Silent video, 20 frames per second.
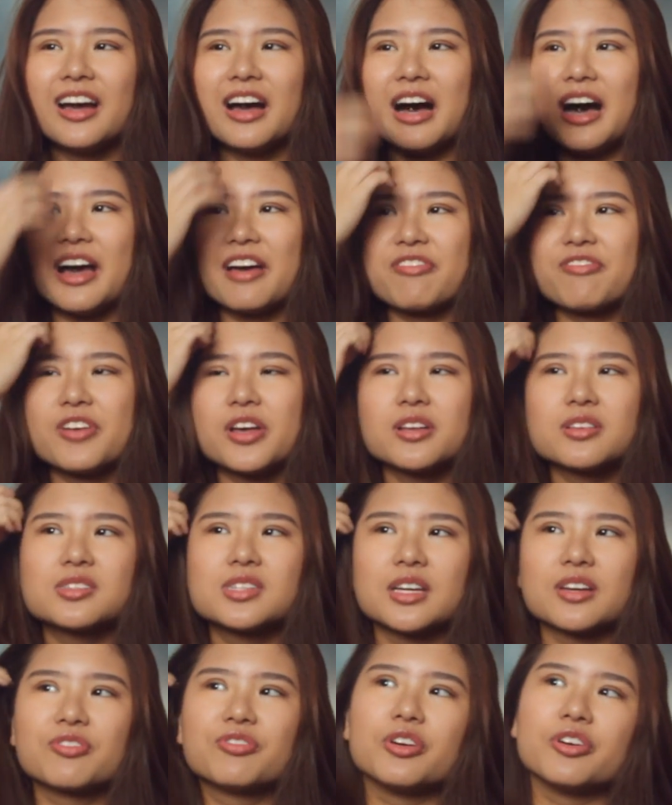I fell
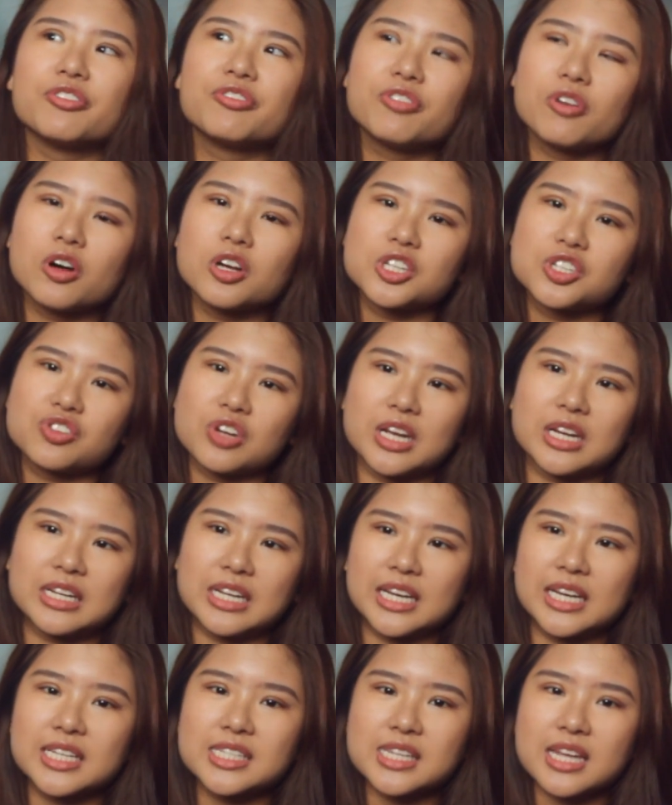sick for 4 straight
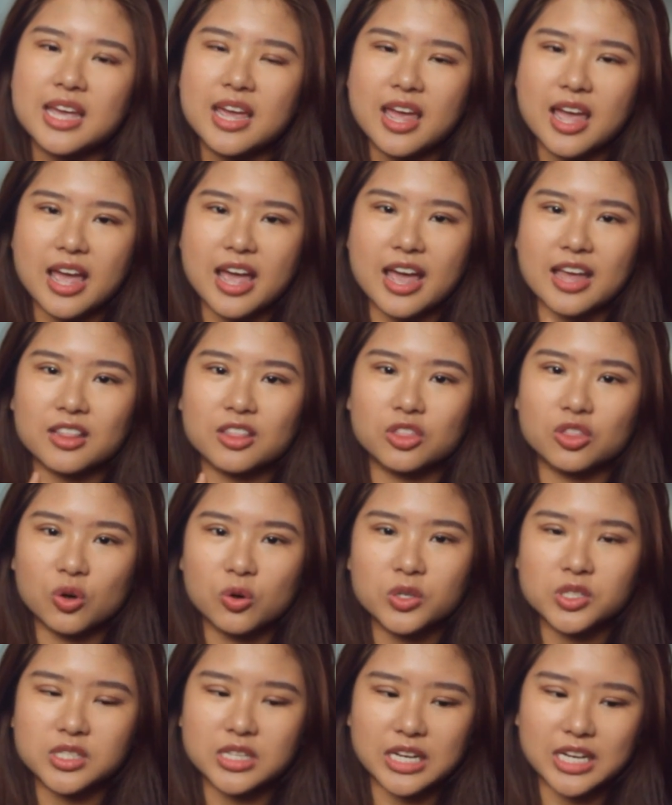days, and
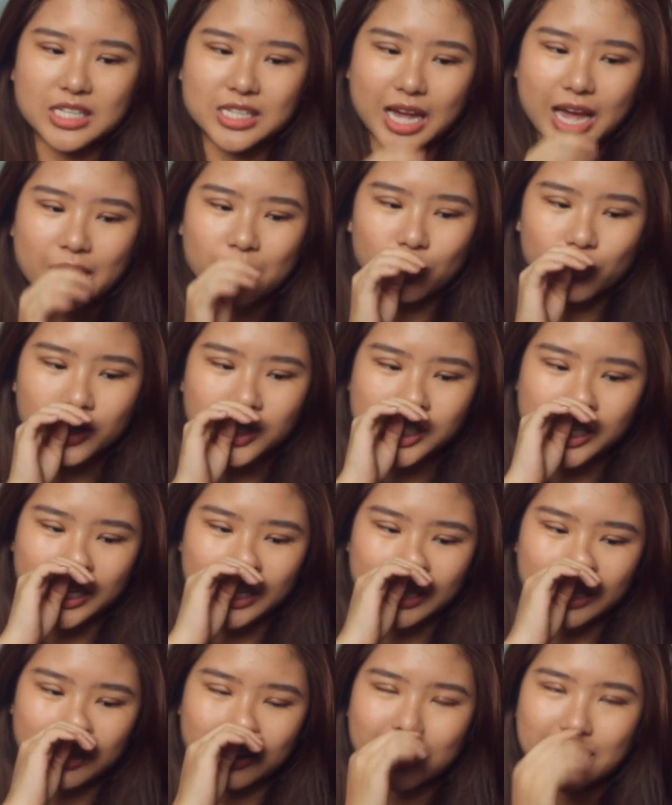those days I wish
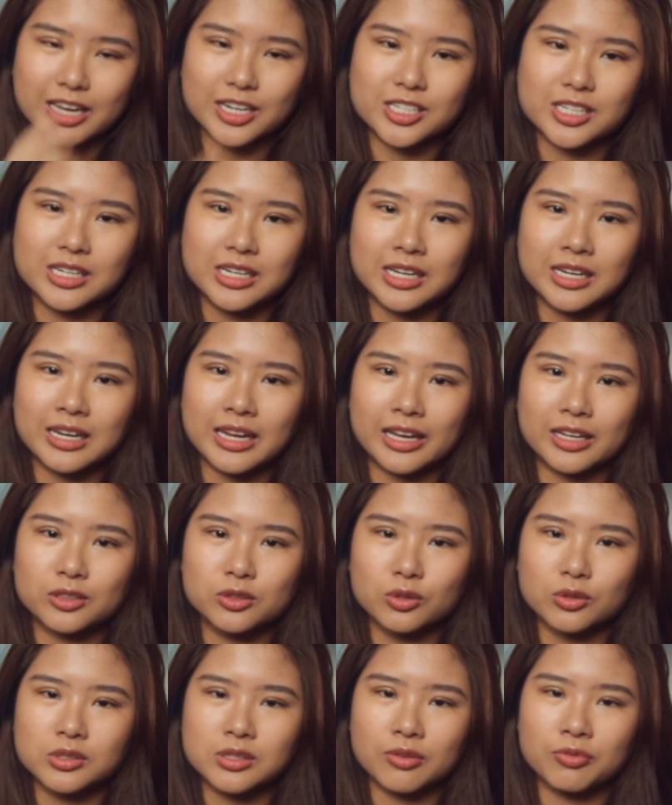I actually like
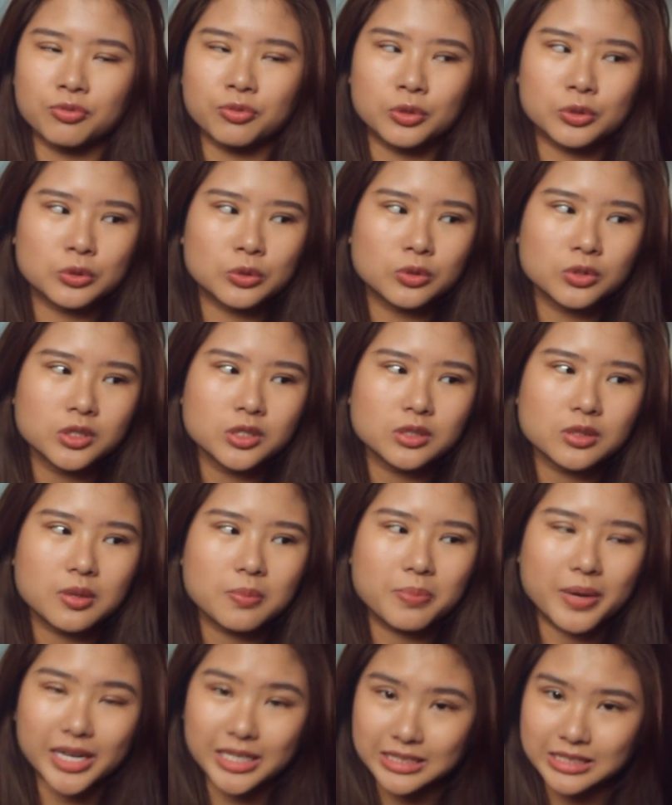took some photos,
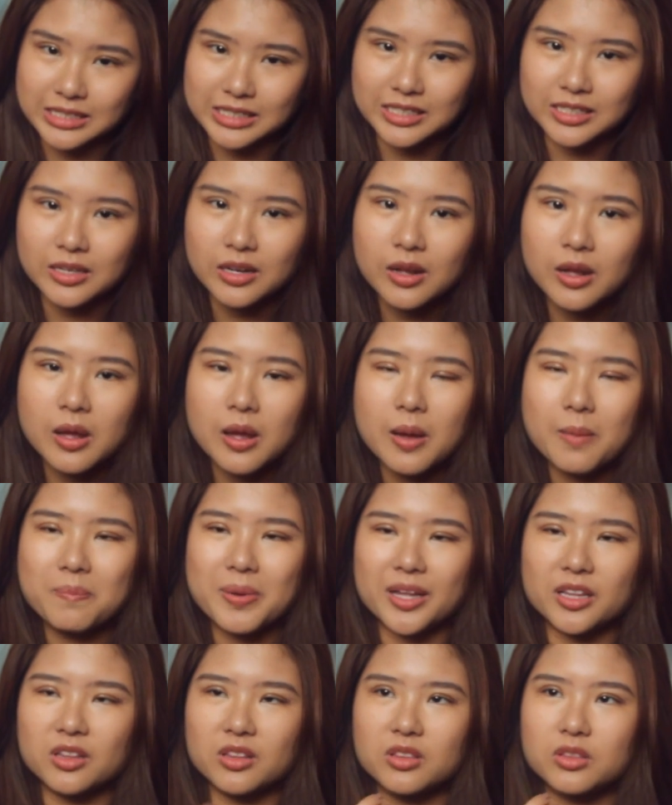but I didn't.
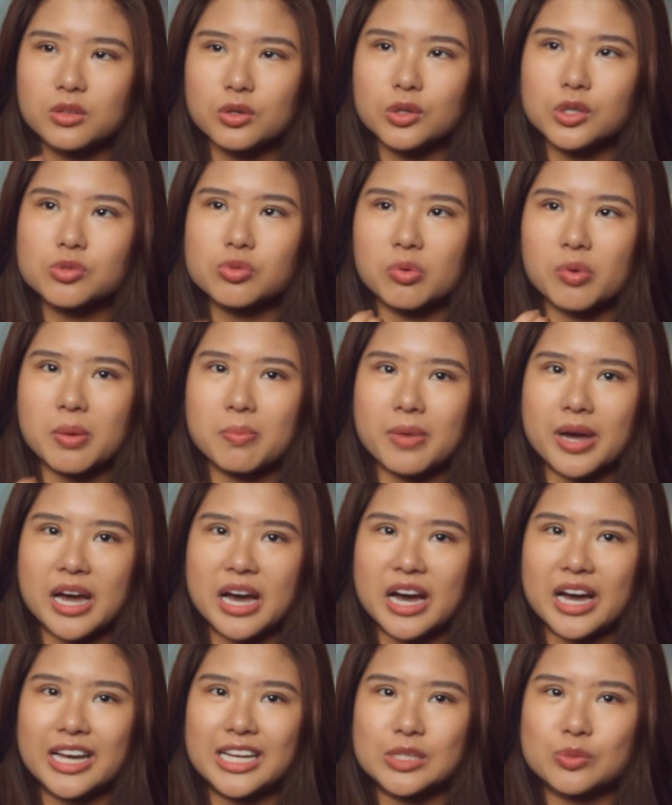But those were when my
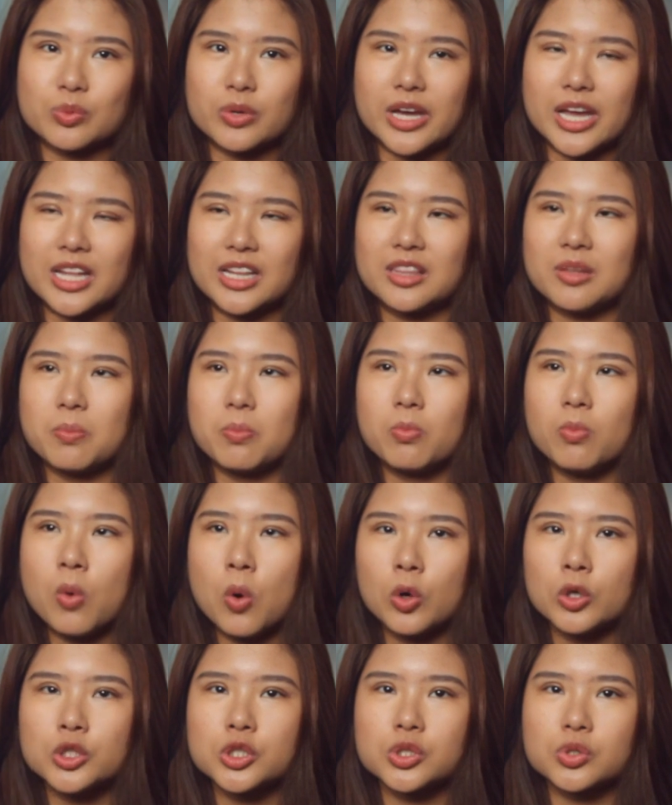eyes were at the
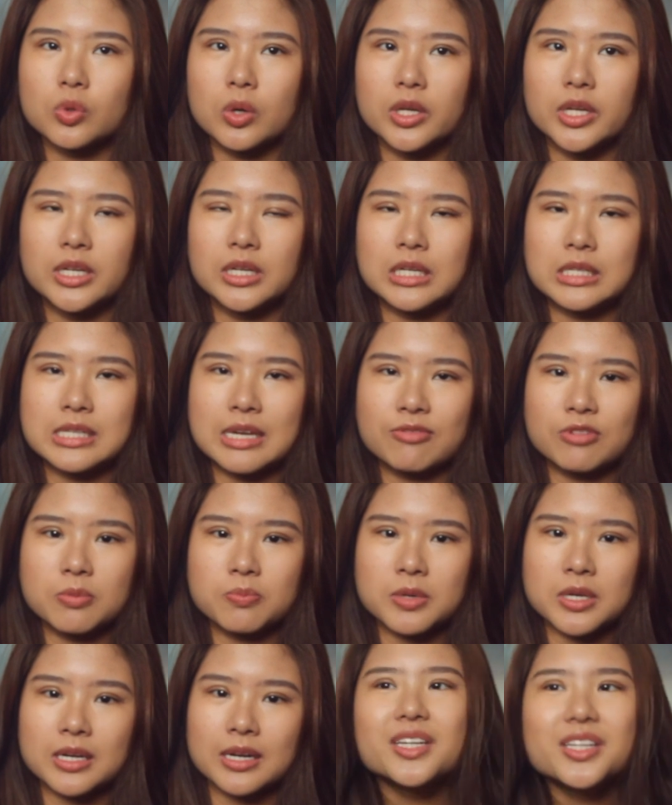most swollen it's ever
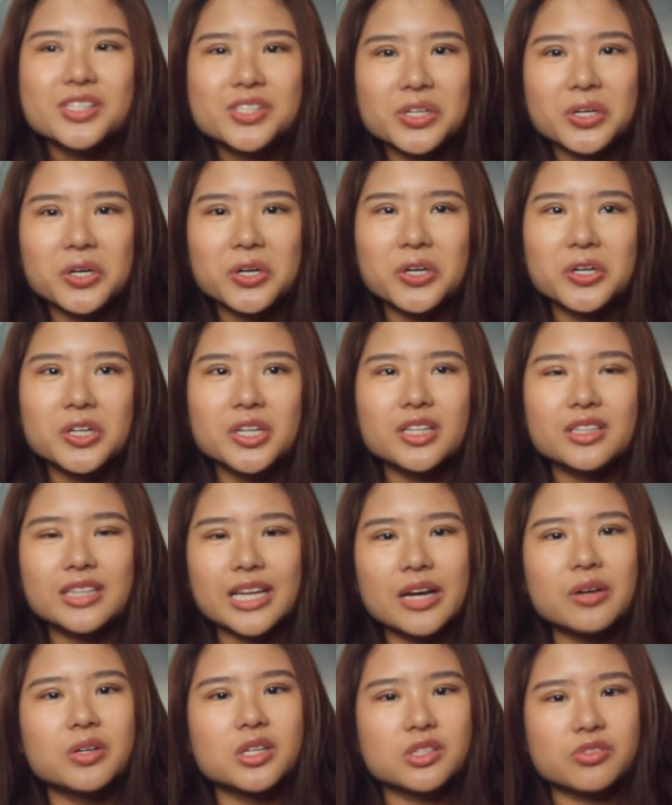been. So
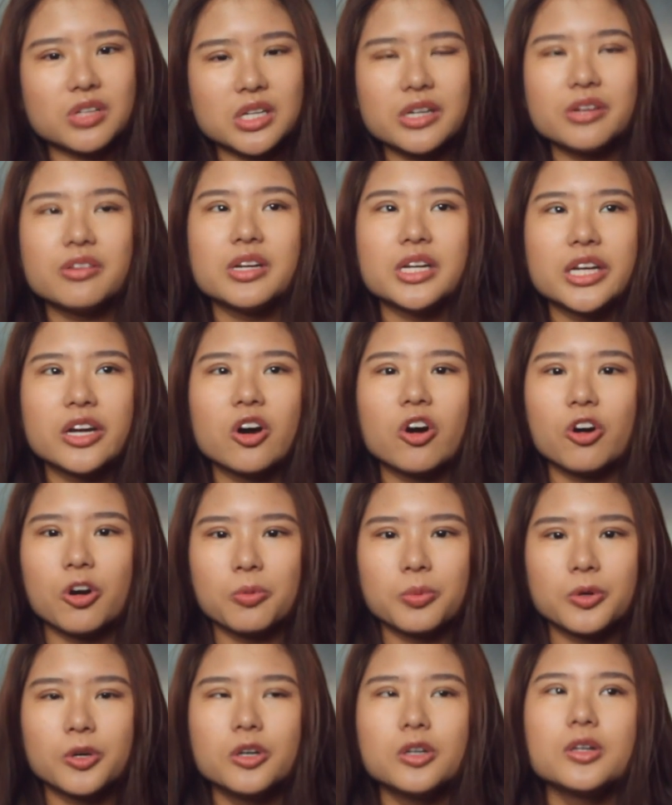that was really
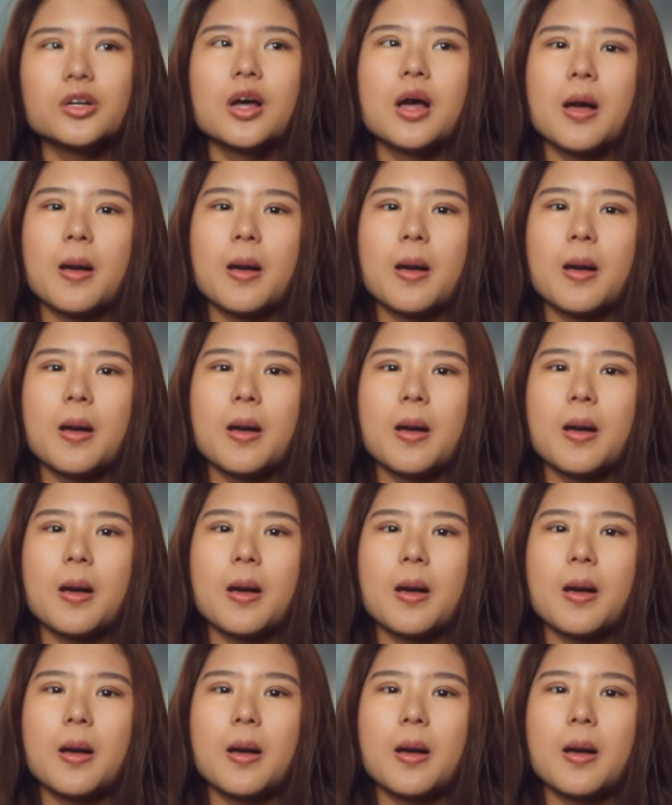horrible.